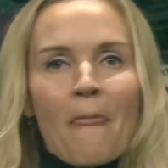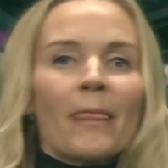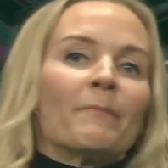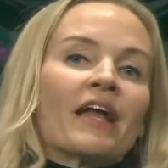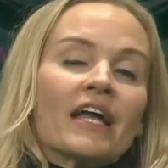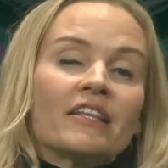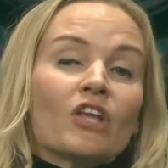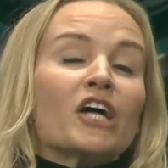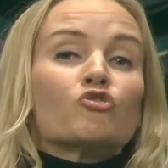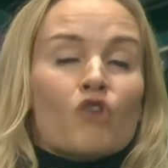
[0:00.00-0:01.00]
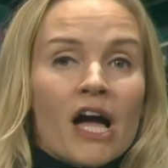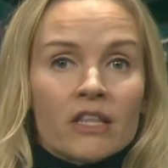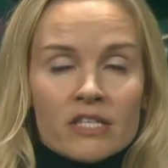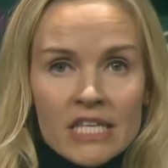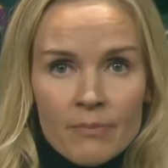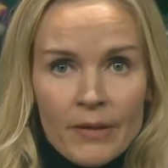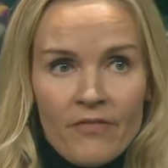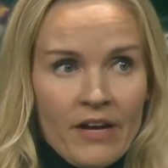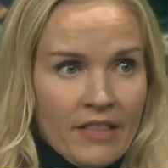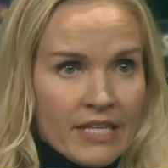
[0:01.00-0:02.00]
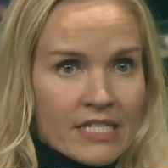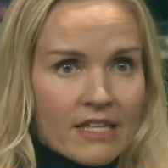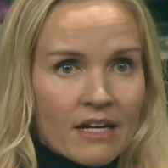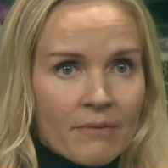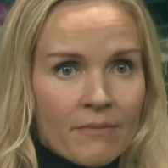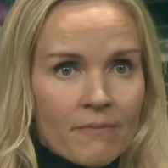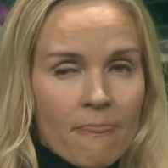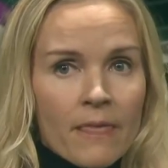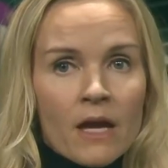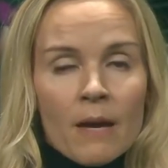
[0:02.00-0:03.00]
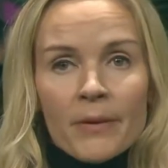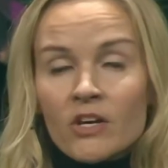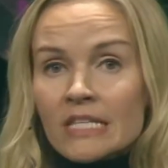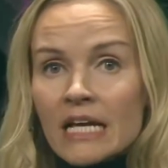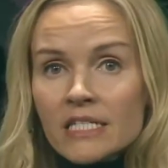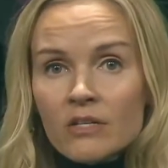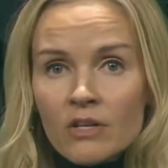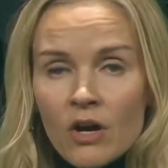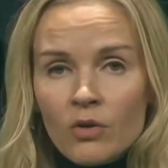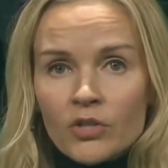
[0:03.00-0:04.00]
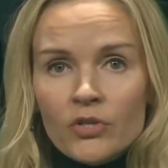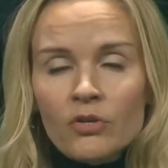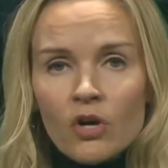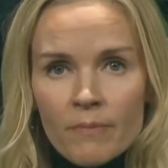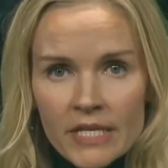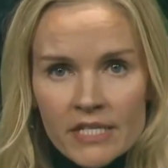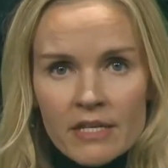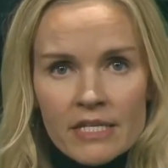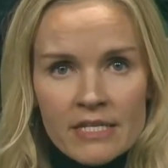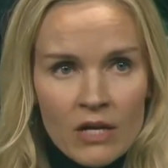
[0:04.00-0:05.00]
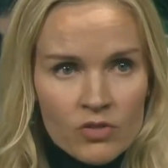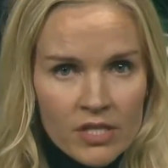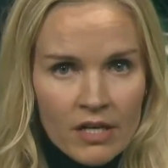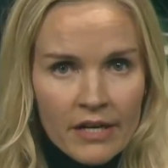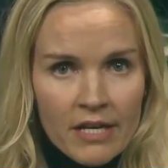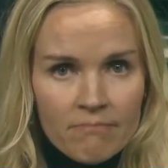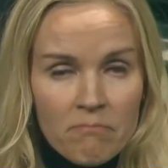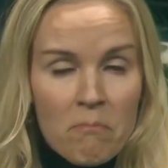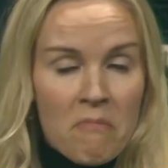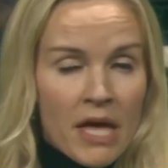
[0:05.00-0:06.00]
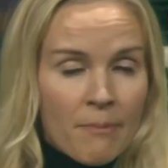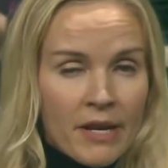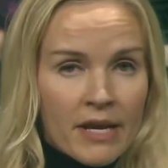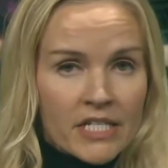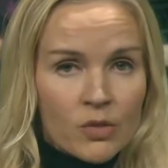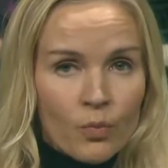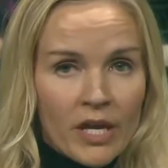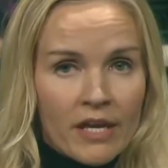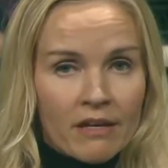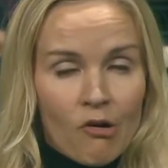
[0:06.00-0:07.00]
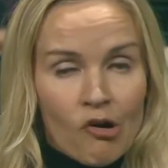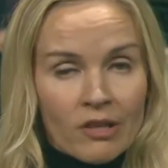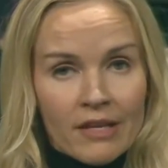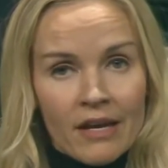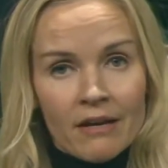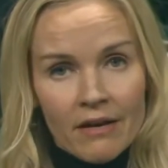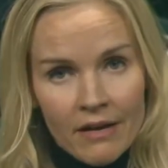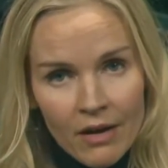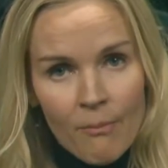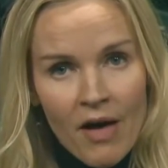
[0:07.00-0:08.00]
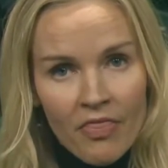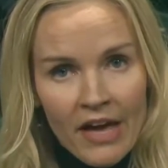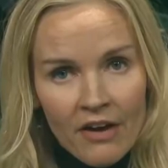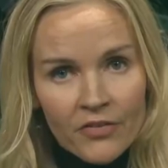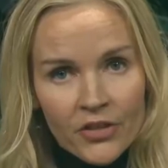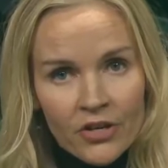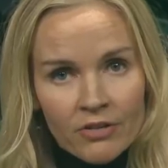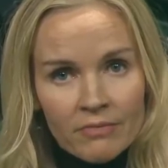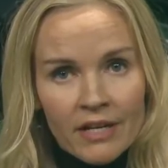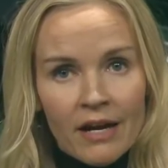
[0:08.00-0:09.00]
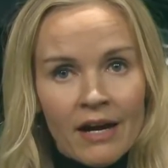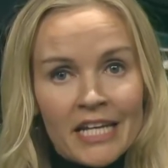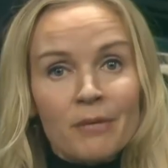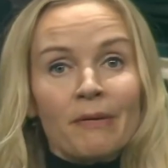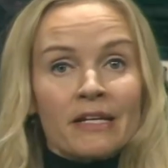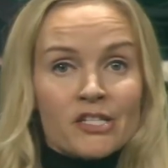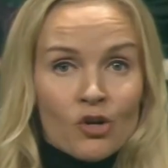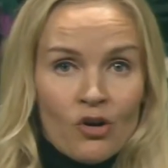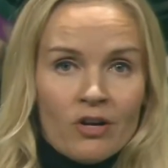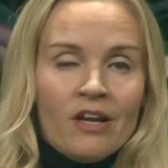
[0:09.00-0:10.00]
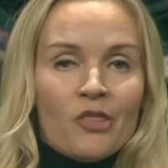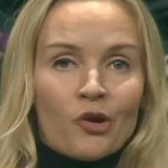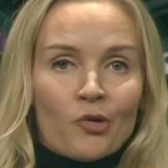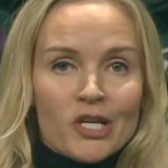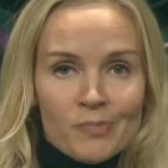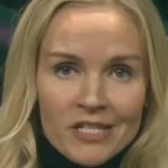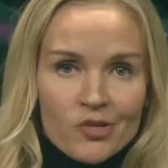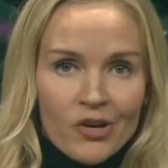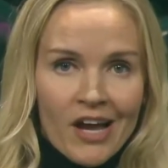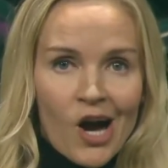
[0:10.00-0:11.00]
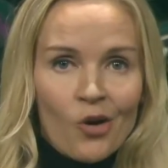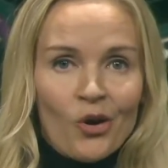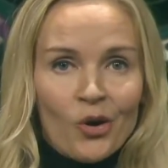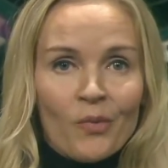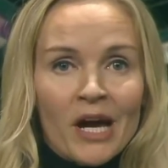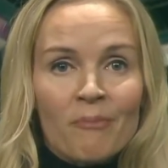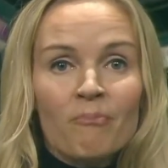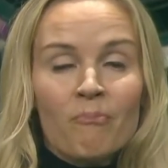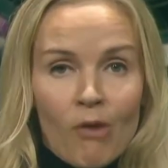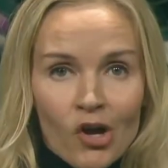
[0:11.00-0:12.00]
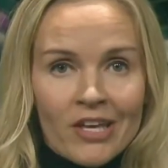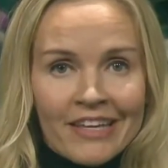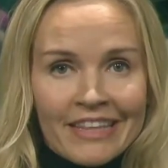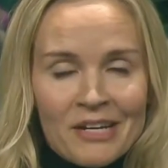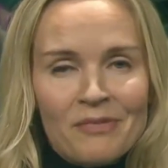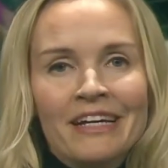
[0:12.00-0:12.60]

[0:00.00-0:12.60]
But I try to simplify this time. Because as you know, the new commission is now starting, maybe next week or then a month after. It depends on the Christmas tree, how long we are blocking them.